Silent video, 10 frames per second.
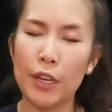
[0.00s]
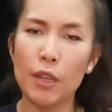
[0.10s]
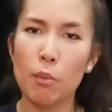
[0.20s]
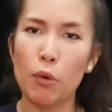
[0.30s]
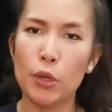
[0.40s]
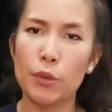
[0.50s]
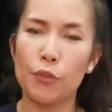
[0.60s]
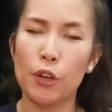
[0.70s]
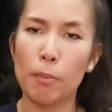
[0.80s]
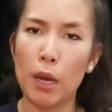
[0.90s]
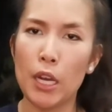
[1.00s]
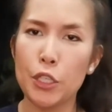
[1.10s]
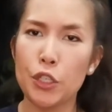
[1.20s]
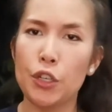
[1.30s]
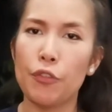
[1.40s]
very important for our
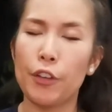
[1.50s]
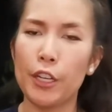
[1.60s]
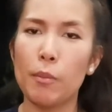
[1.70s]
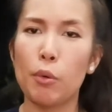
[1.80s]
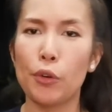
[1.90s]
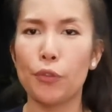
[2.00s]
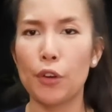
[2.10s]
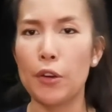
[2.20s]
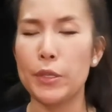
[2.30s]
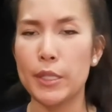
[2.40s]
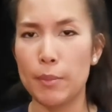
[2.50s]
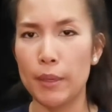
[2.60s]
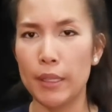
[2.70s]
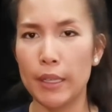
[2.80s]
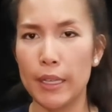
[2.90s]
posture, very important for our
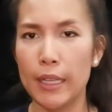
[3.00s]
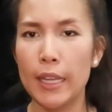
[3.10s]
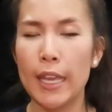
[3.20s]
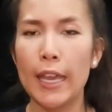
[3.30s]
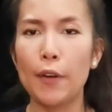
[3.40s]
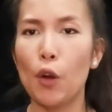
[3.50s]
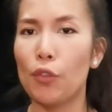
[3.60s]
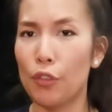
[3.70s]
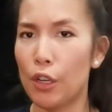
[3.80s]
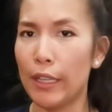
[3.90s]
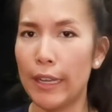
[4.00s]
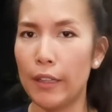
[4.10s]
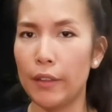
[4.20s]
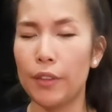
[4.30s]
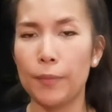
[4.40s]
stability and overall
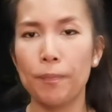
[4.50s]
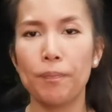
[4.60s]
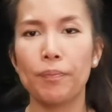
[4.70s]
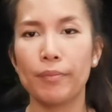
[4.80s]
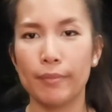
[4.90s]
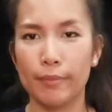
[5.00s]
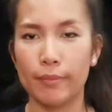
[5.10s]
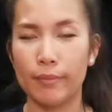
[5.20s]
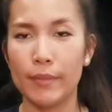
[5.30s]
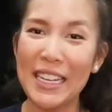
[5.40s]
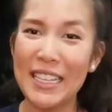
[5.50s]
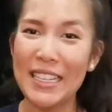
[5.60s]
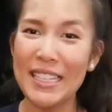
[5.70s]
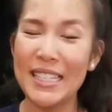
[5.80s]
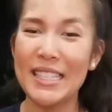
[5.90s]
health. That
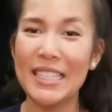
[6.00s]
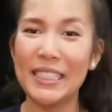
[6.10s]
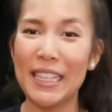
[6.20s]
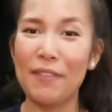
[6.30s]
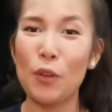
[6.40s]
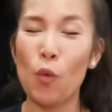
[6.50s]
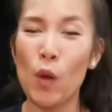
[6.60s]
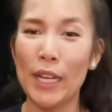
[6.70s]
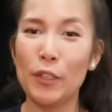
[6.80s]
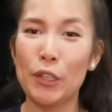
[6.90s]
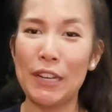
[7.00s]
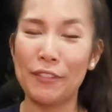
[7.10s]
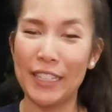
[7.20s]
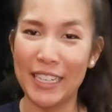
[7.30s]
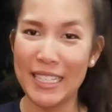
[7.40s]
is the level 1
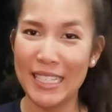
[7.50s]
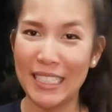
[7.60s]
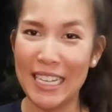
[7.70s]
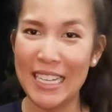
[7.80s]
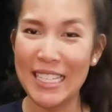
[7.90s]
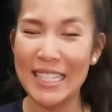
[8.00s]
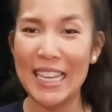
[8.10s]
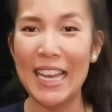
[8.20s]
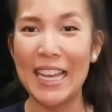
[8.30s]
KRAFTLETICS class